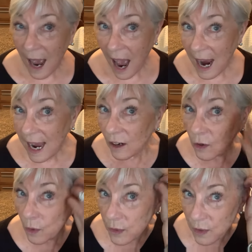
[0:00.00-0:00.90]
I had
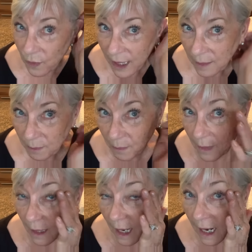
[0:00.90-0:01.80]
crow's feet
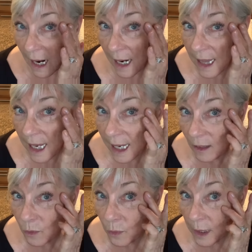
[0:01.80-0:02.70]
and I think
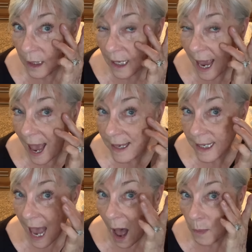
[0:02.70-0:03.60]
it really has
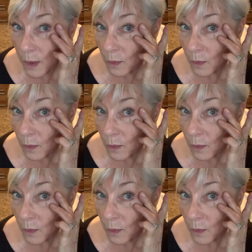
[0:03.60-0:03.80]
helped